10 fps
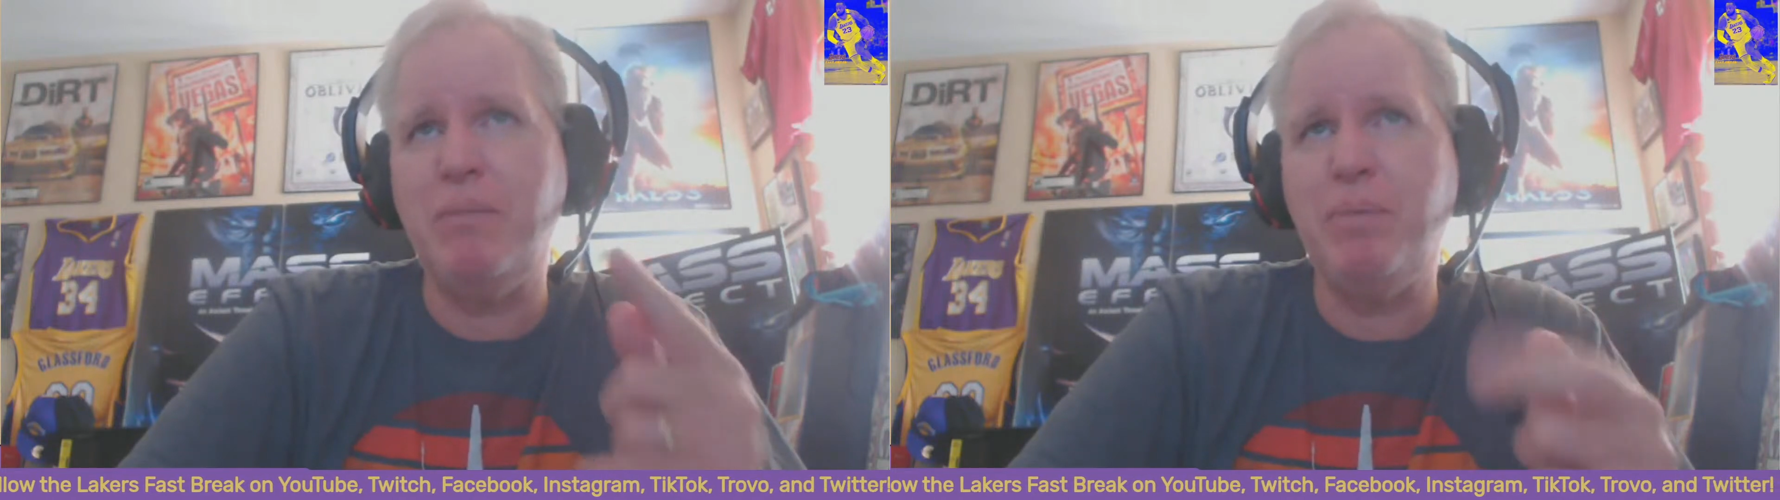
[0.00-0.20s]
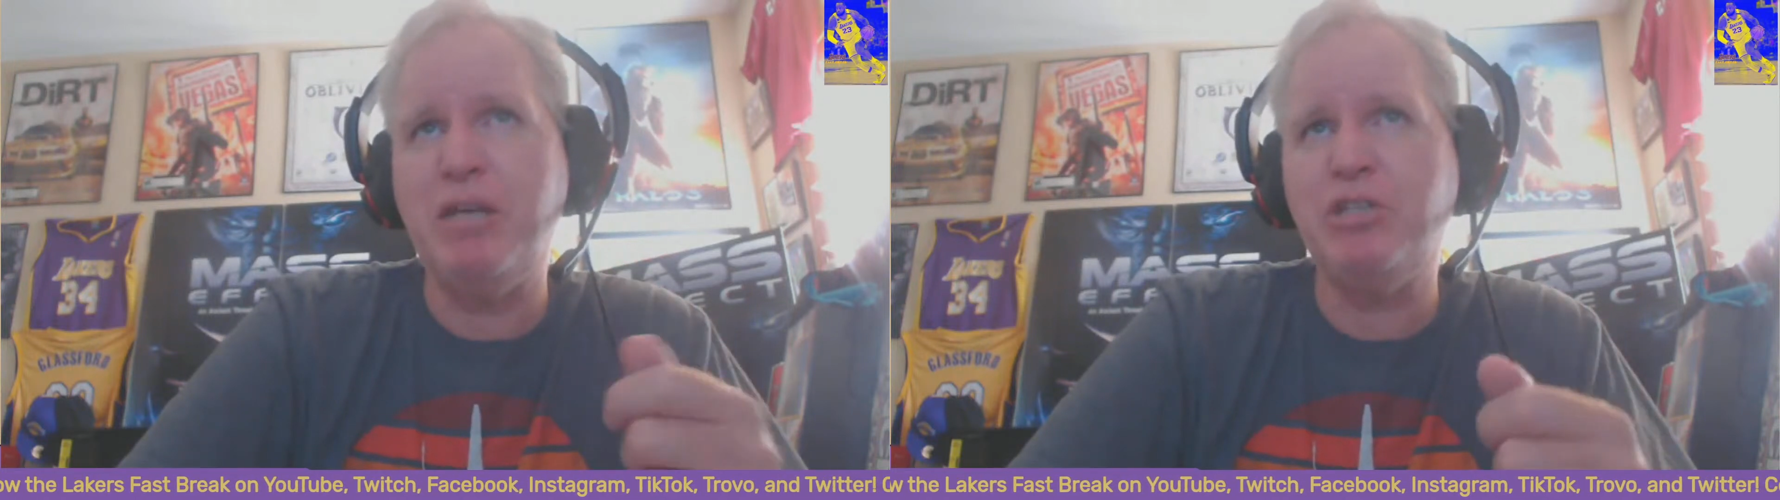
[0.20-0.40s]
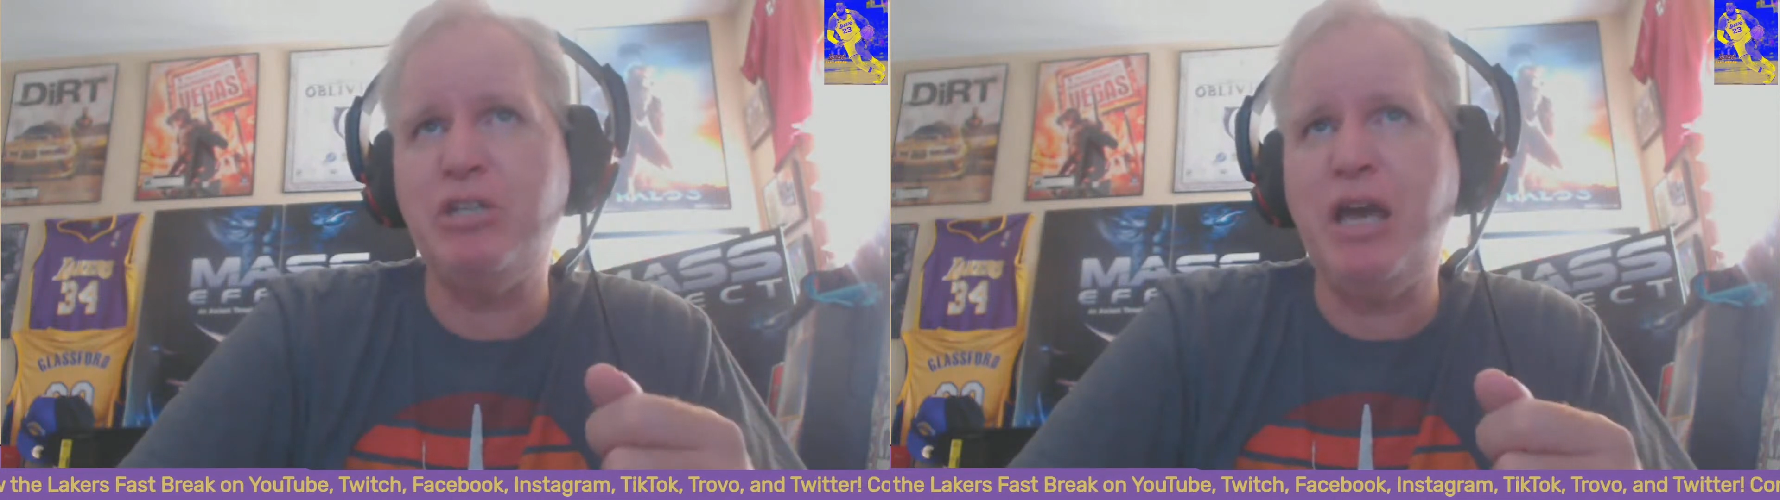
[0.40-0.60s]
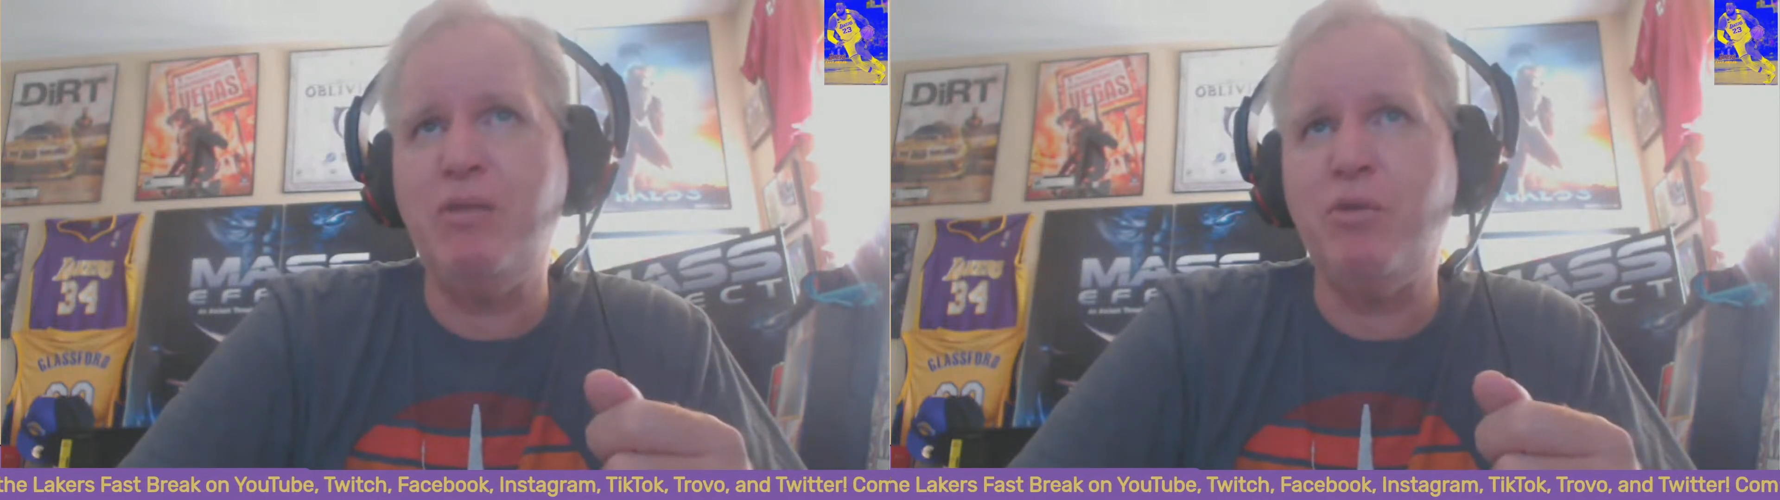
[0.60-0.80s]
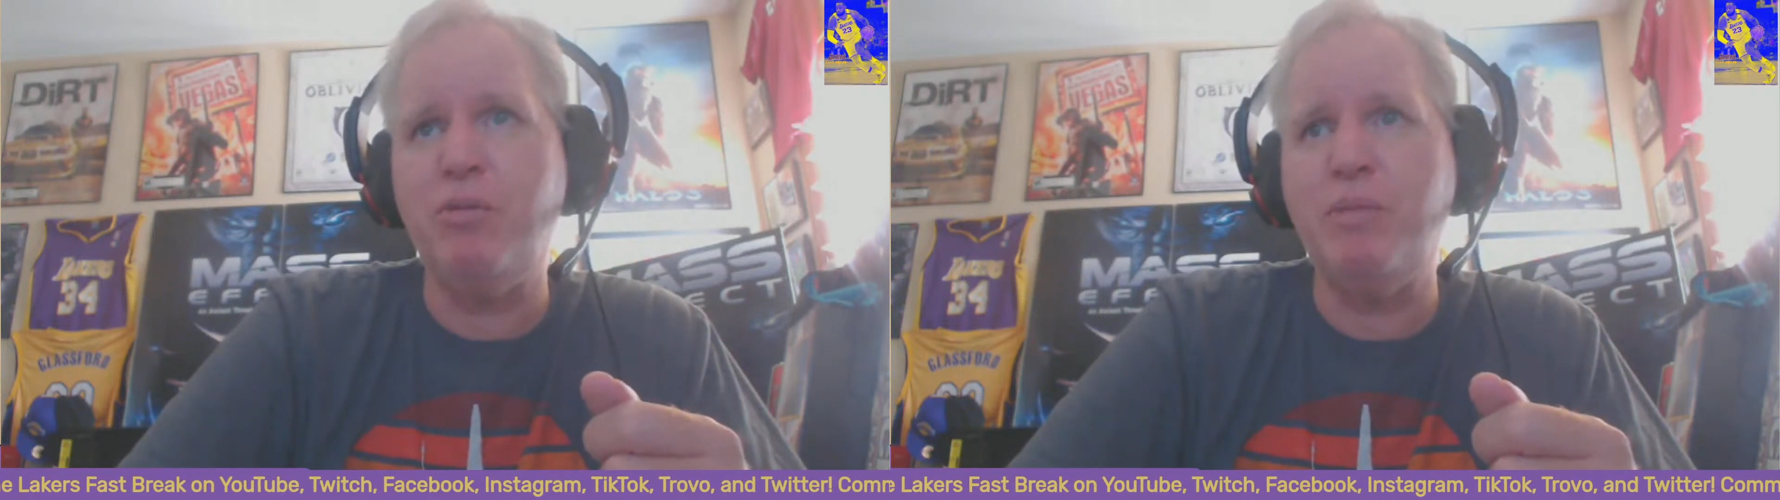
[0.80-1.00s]
best
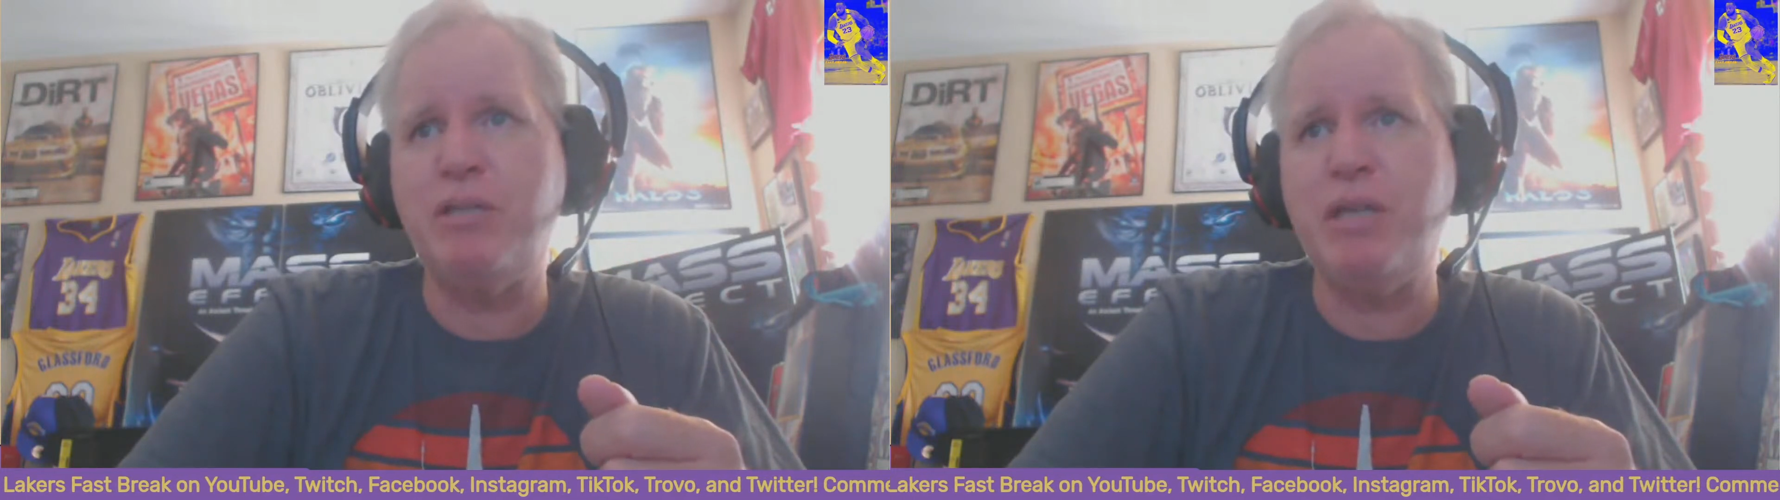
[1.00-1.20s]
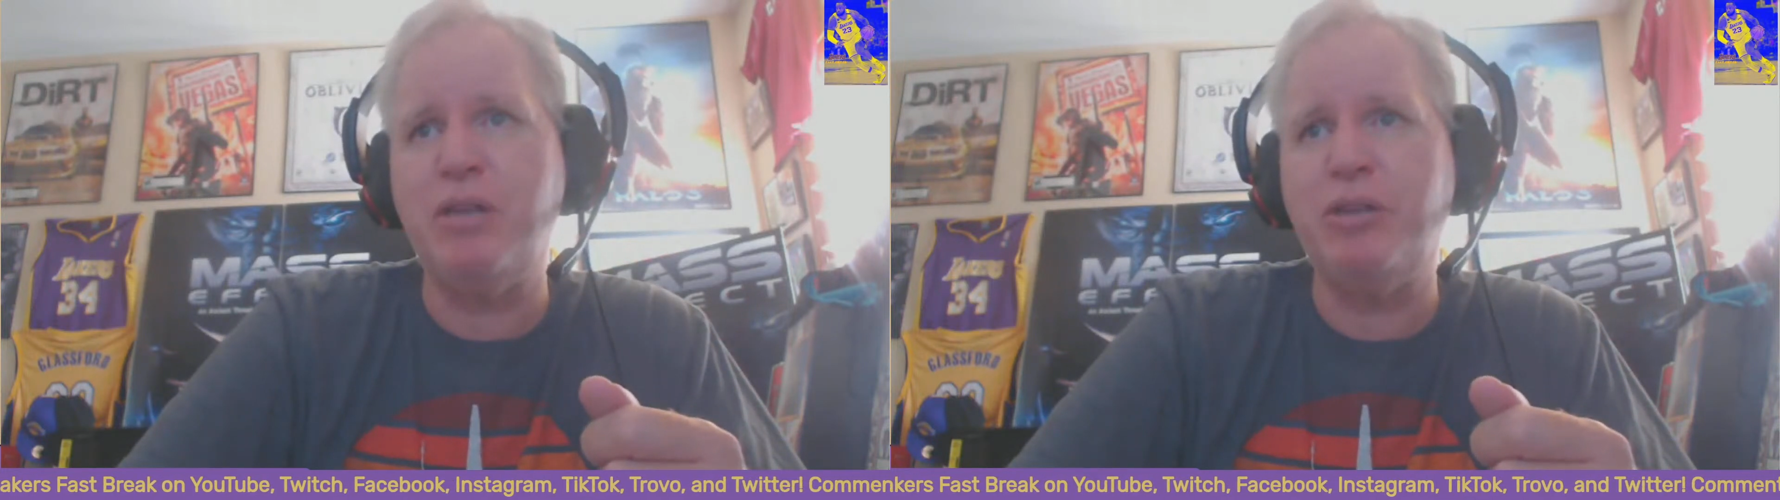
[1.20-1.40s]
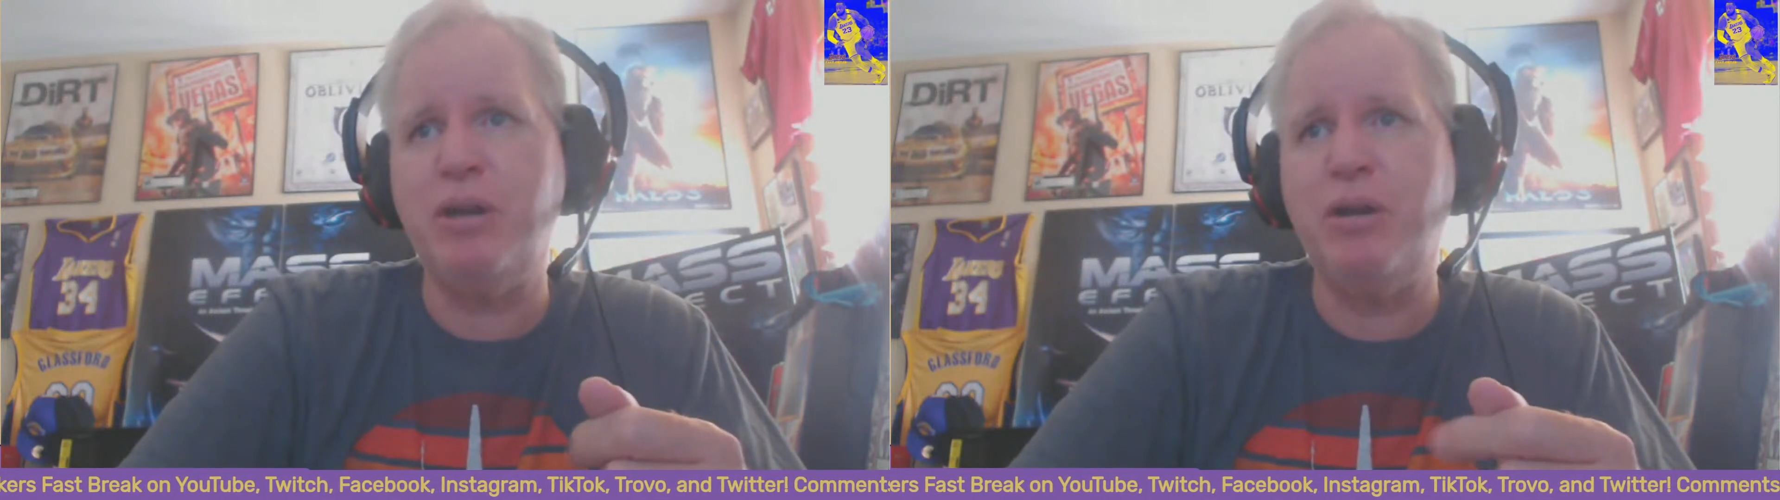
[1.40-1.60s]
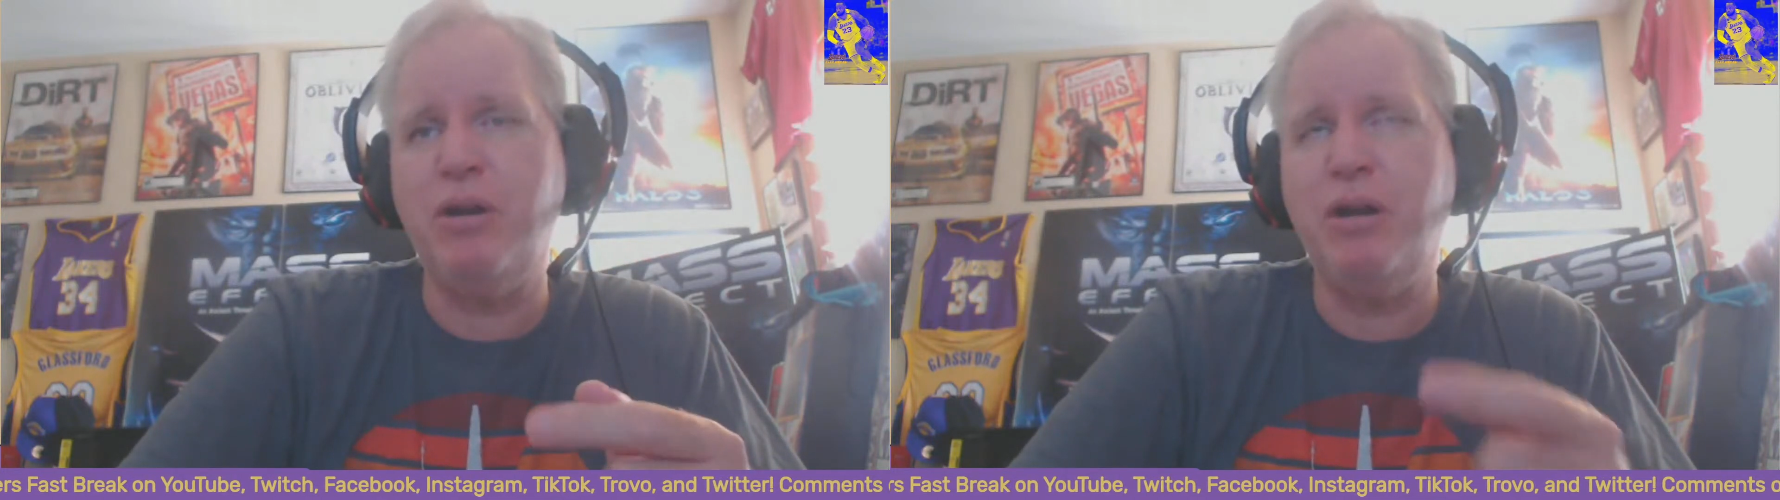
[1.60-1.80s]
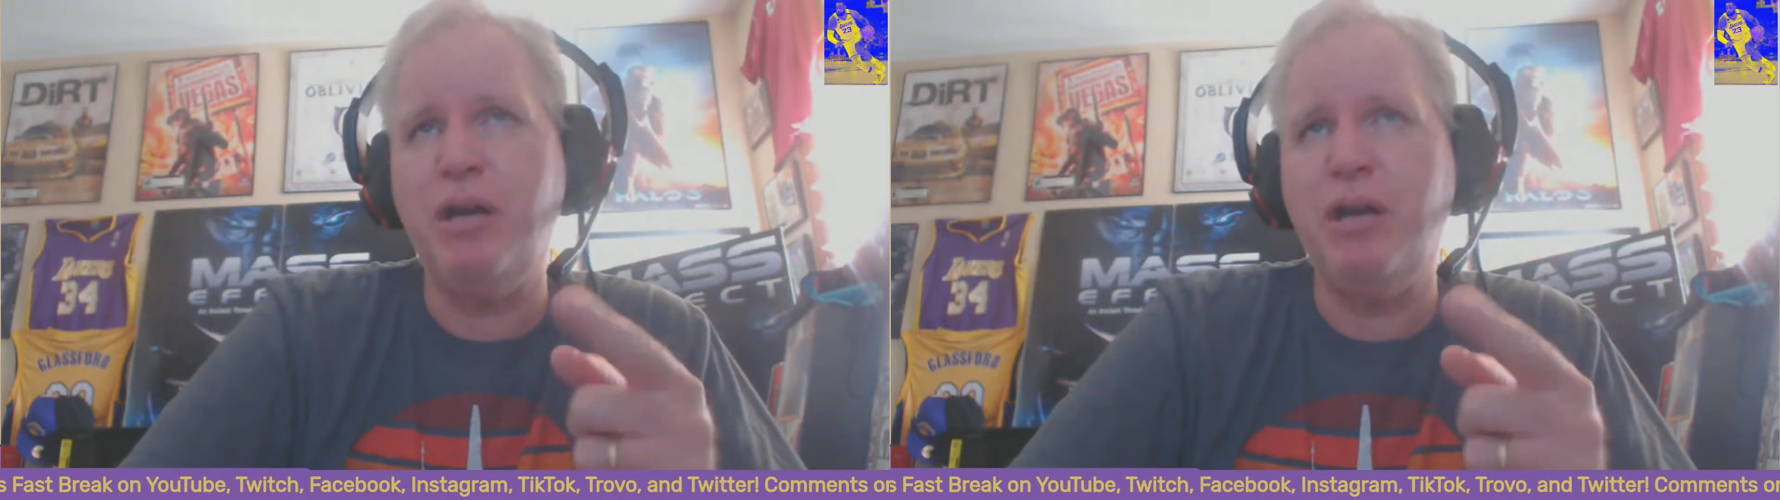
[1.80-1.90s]
chat room that's out there.